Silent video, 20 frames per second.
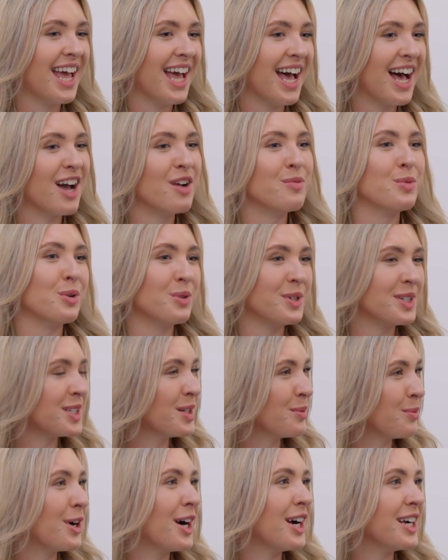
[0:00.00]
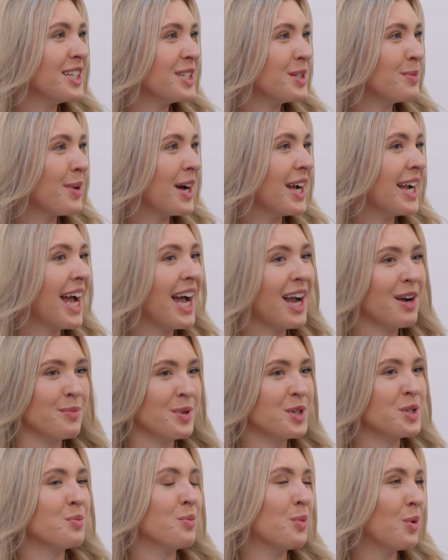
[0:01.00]
I'm always surprised by how
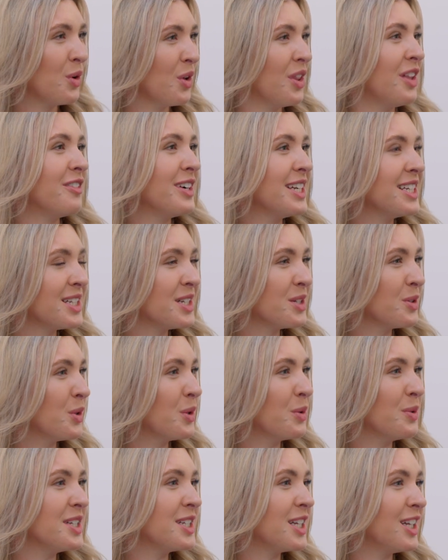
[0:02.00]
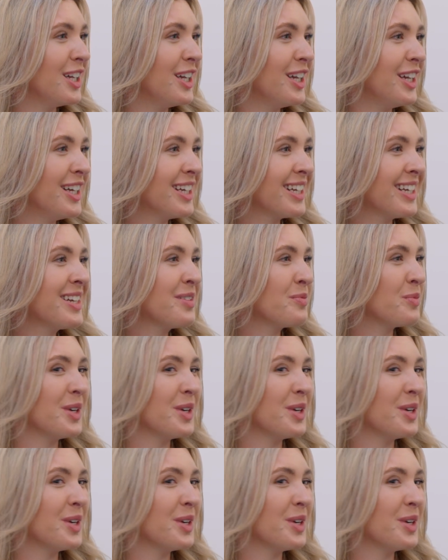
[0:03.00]
much more there is to always learn.